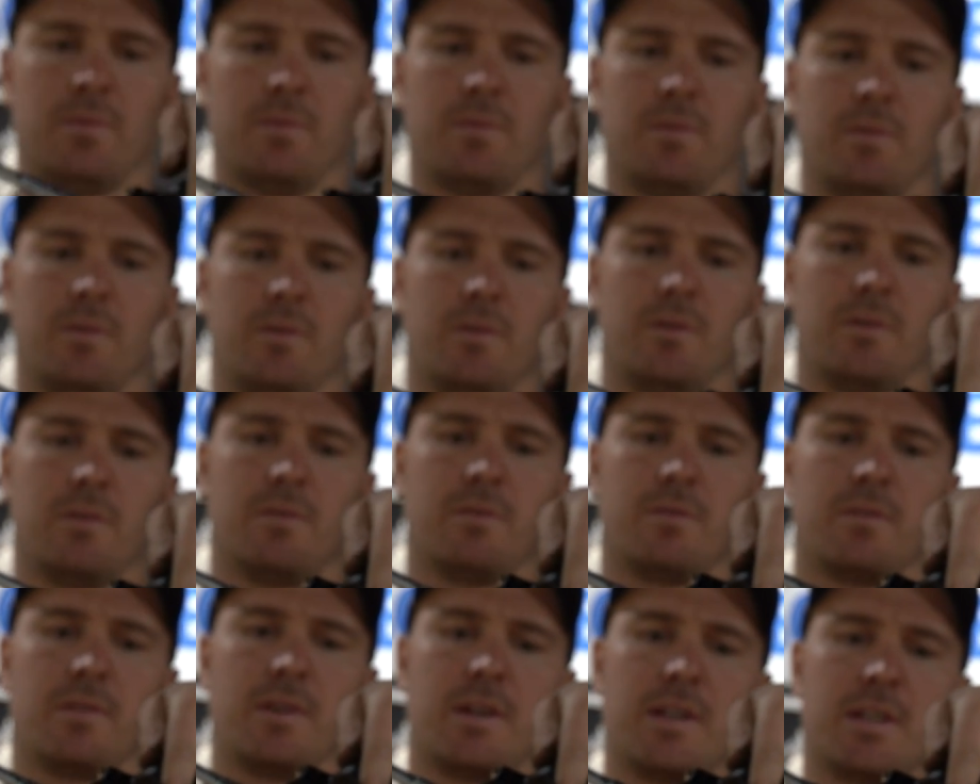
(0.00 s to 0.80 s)
For
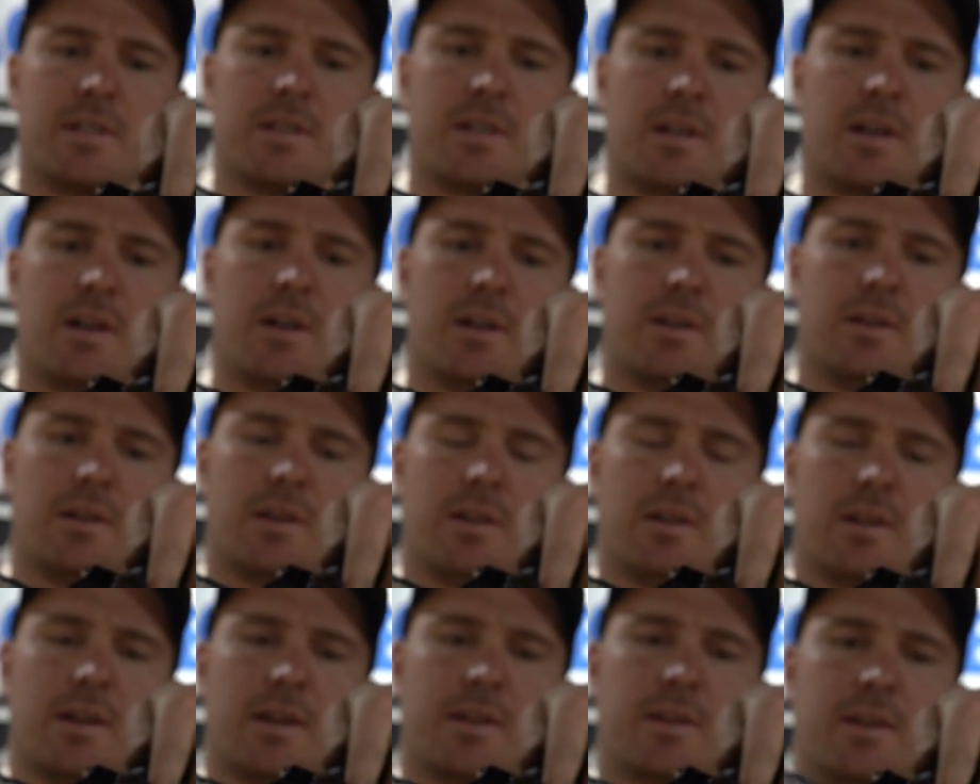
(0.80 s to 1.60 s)
freestyle, I
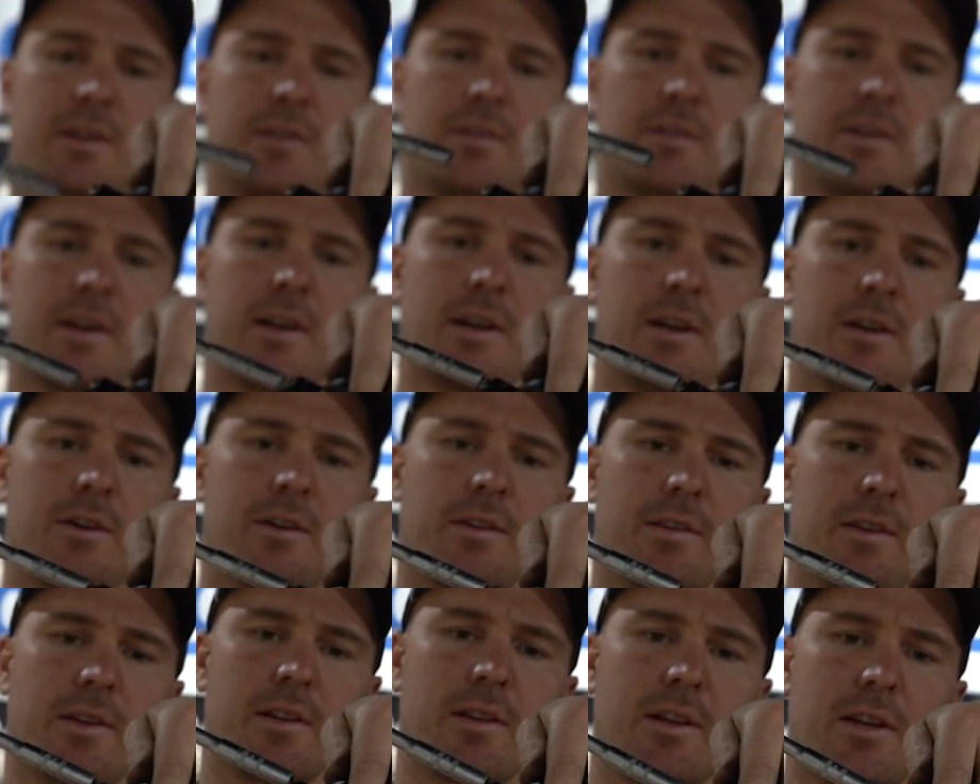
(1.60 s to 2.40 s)
like to crank
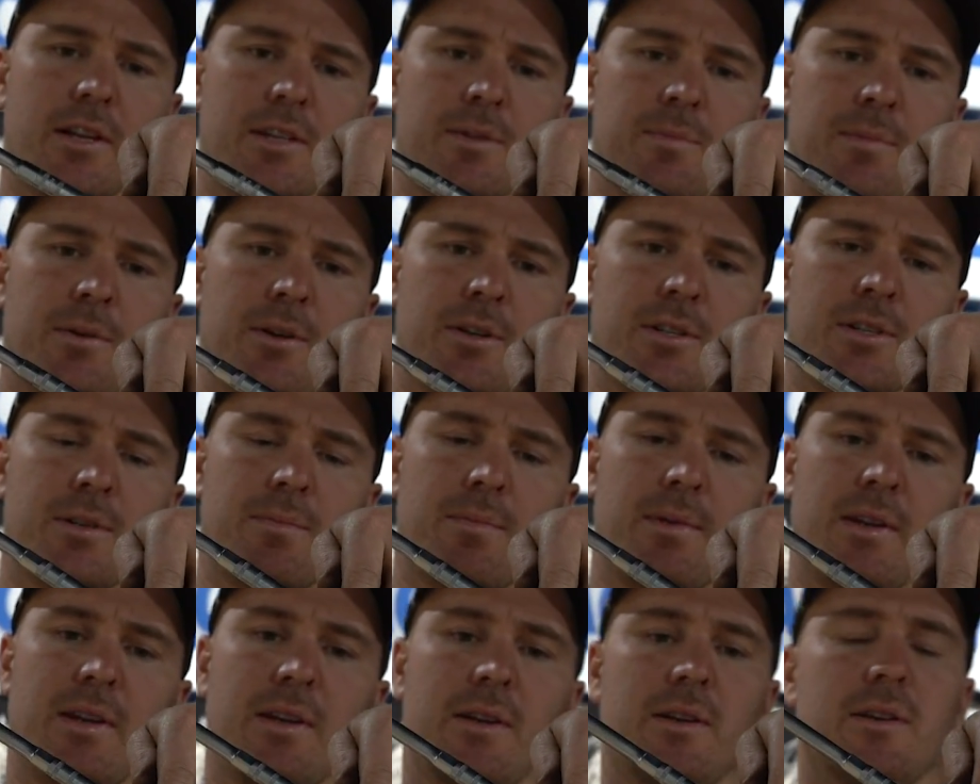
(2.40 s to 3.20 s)
on the clutch perch a
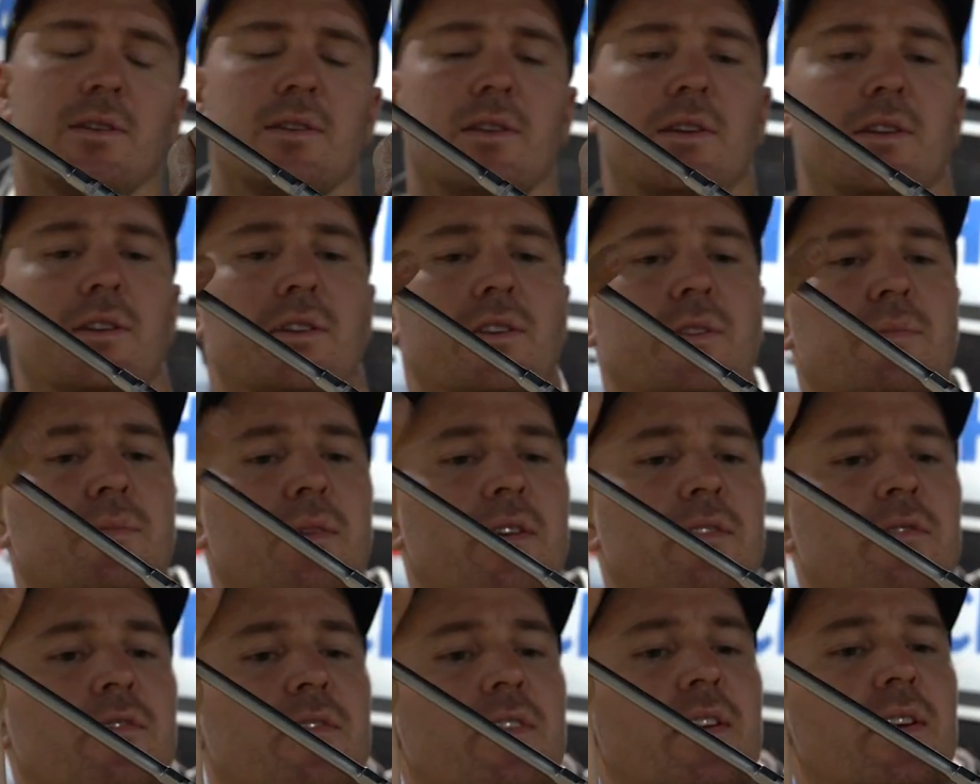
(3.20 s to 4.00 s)
bit because I use
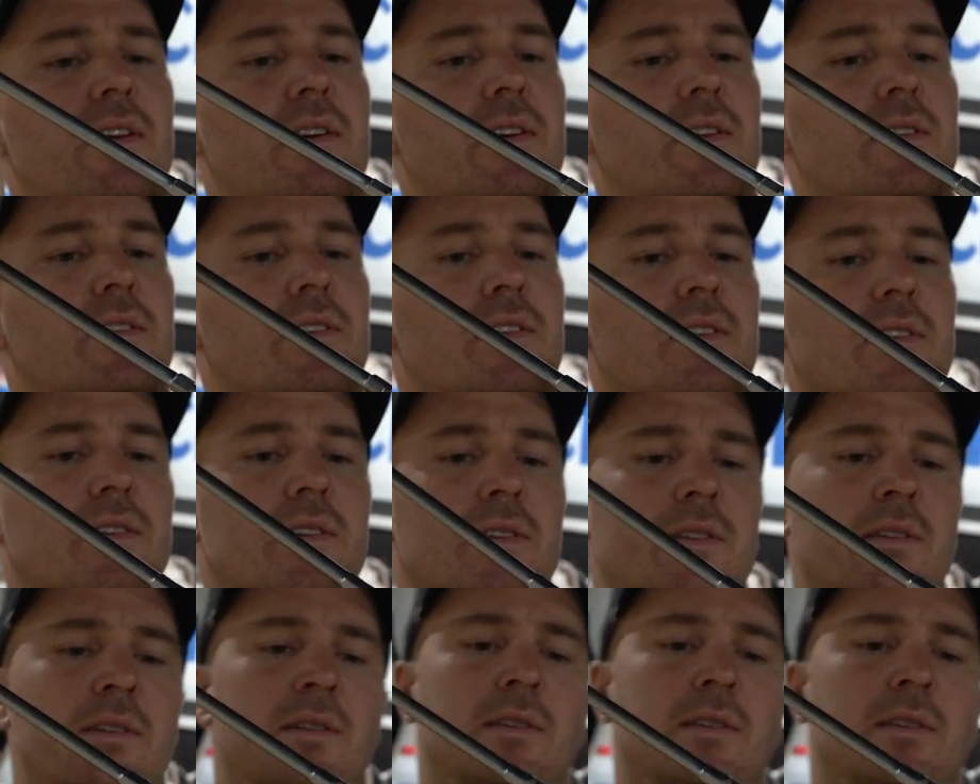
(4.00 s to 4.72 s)
my finger to